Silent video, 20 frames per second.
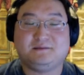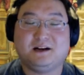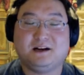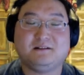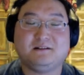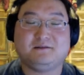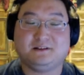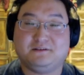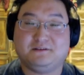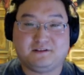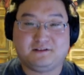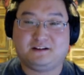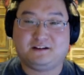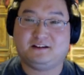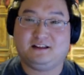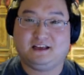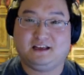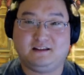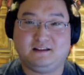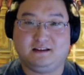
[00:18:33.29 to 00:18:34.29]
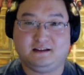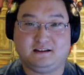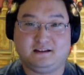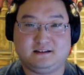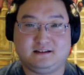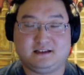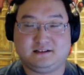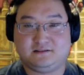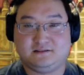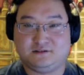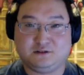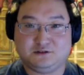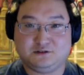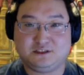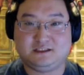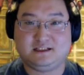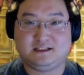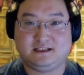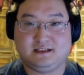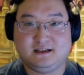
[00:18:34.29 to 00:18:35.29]
matter what the fuck they think. They don't know
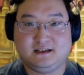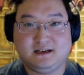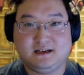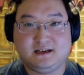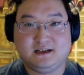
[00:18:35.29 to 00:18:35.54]
shit.